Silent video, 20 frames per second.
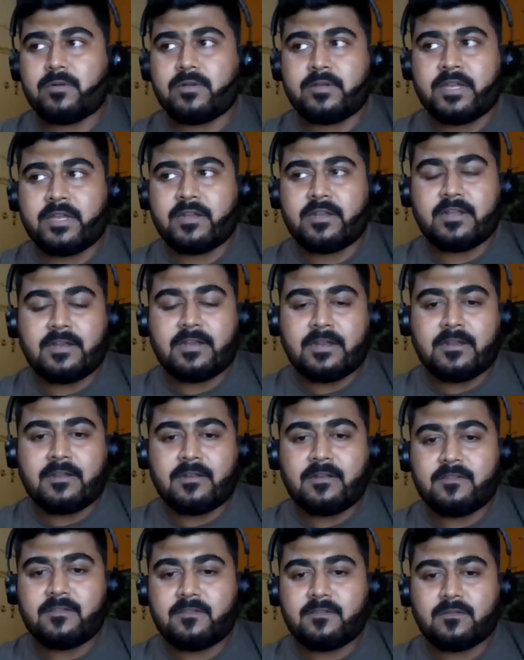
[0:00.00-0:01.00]
get an
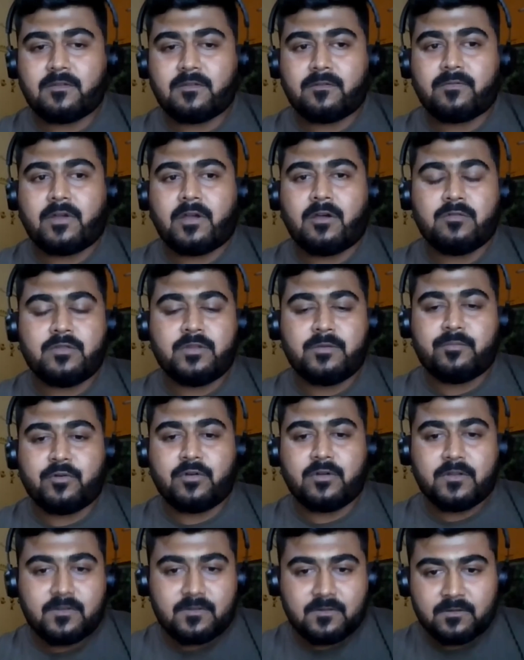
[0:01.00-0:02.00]
analysis of how the
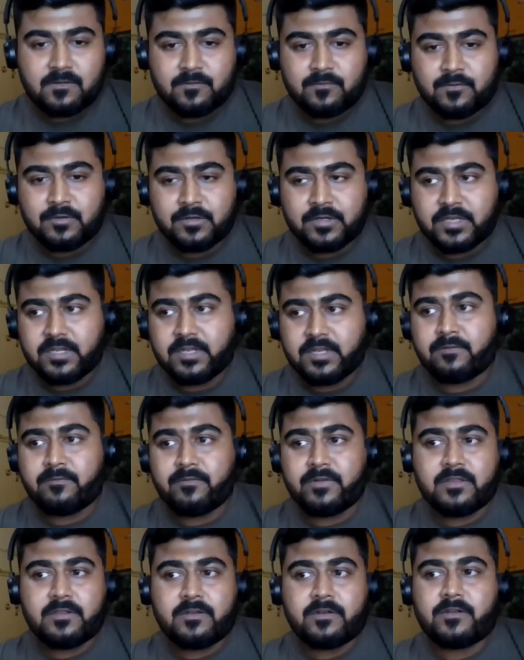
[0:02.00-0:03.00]
policy is working and
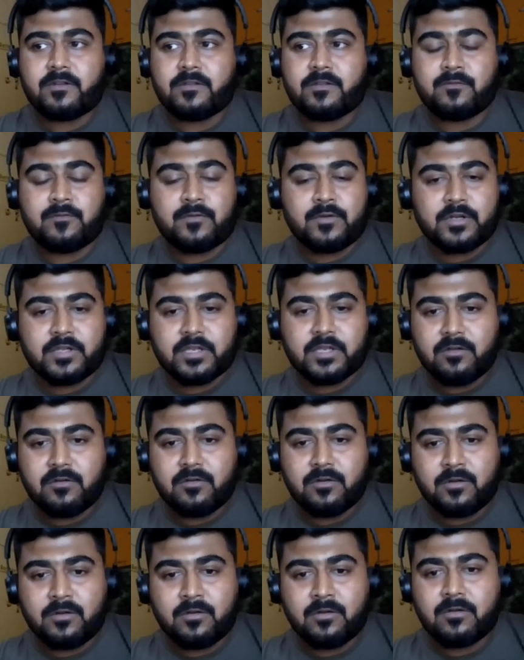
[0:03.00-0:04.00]
whether it is working or
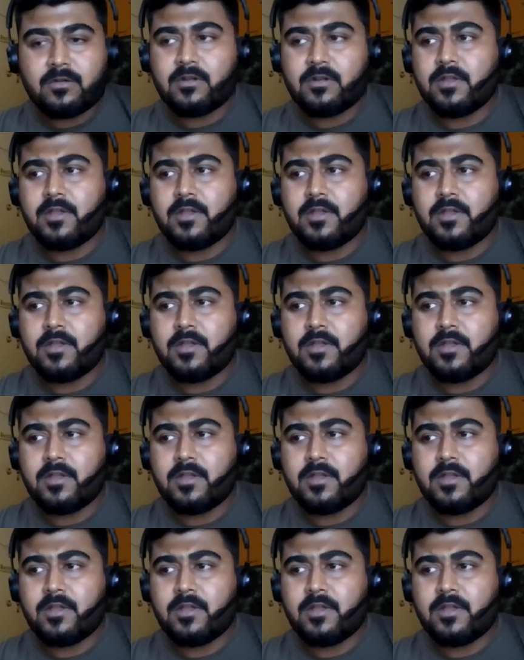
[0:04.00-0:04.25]
not